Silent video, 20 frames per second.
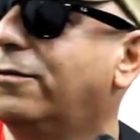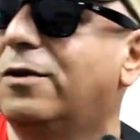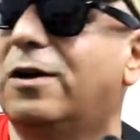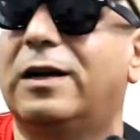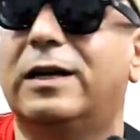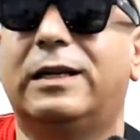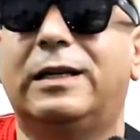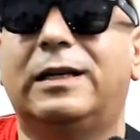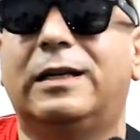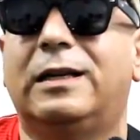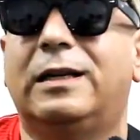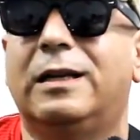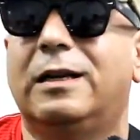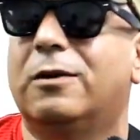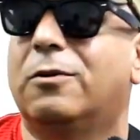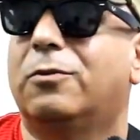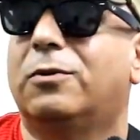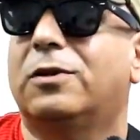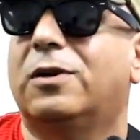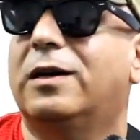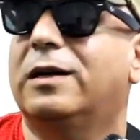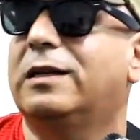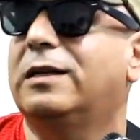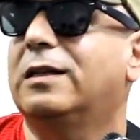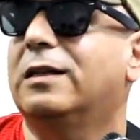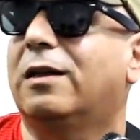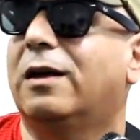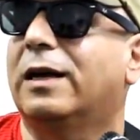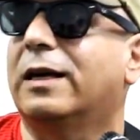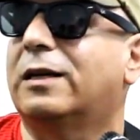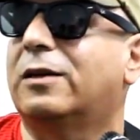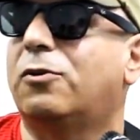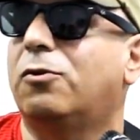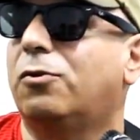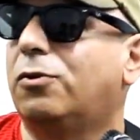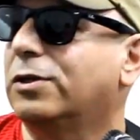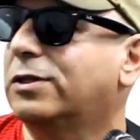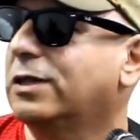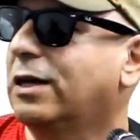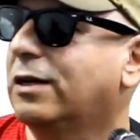When I hear like
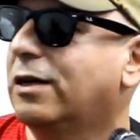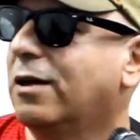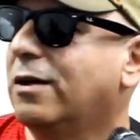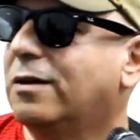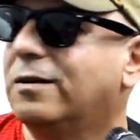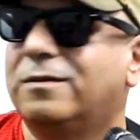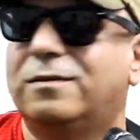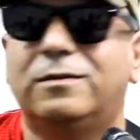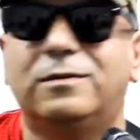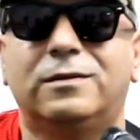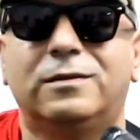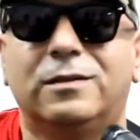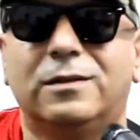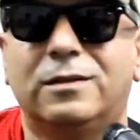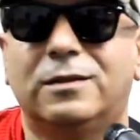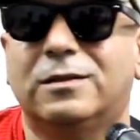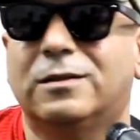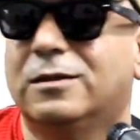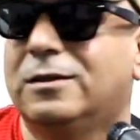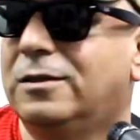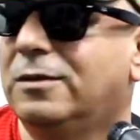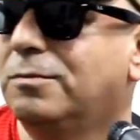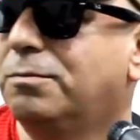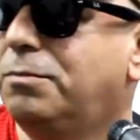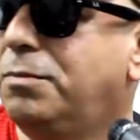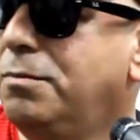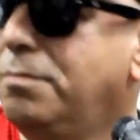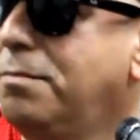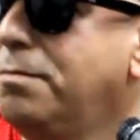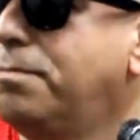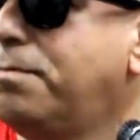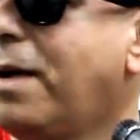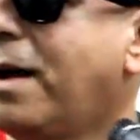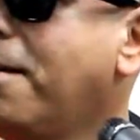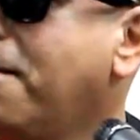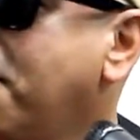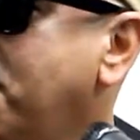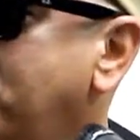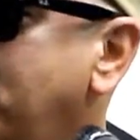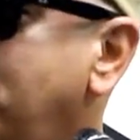chords, I go bum
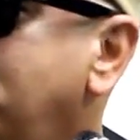bum